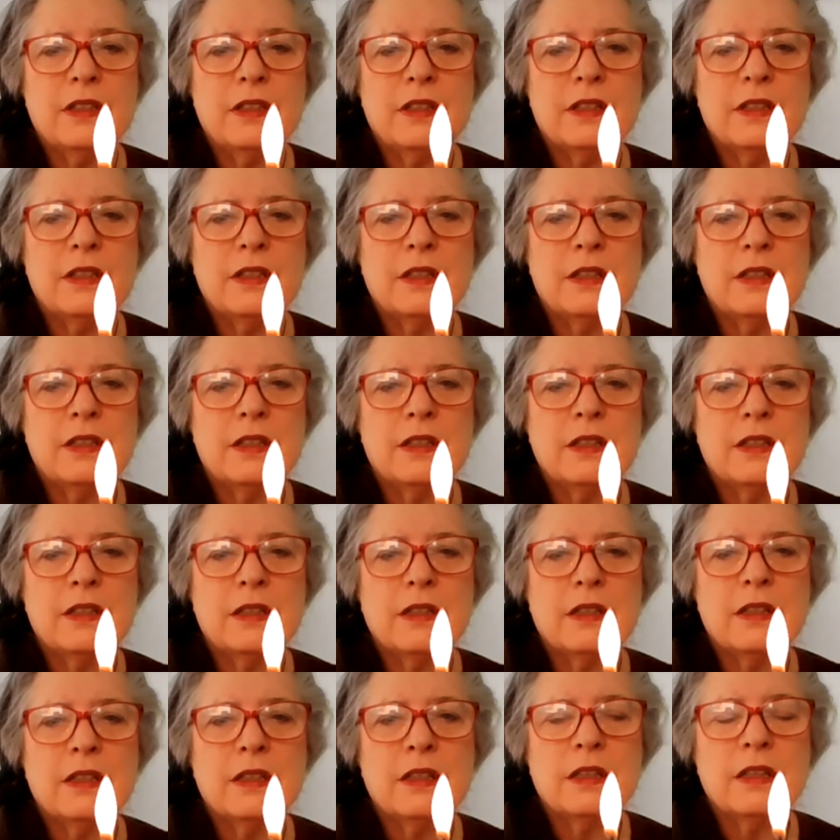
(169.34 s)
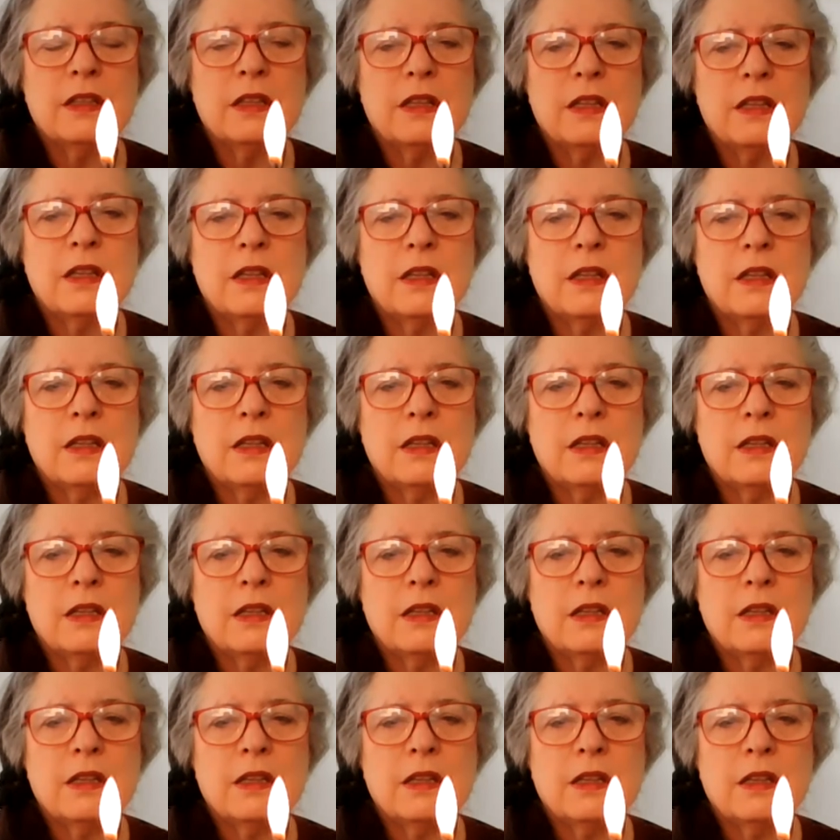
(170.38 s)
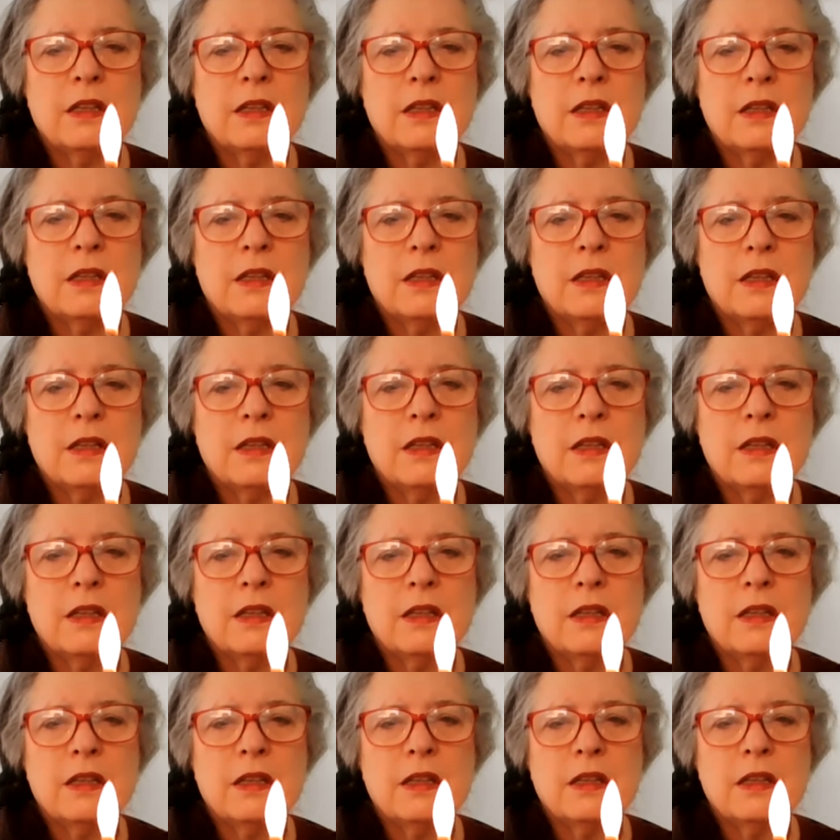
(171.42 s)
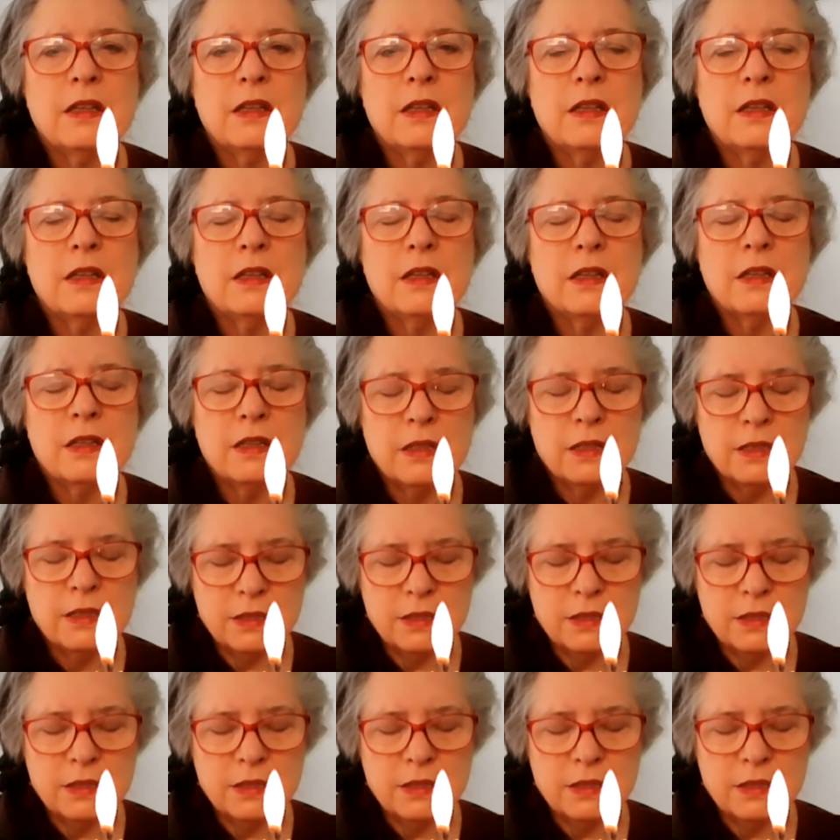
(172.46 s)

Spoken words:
Nobody speaks.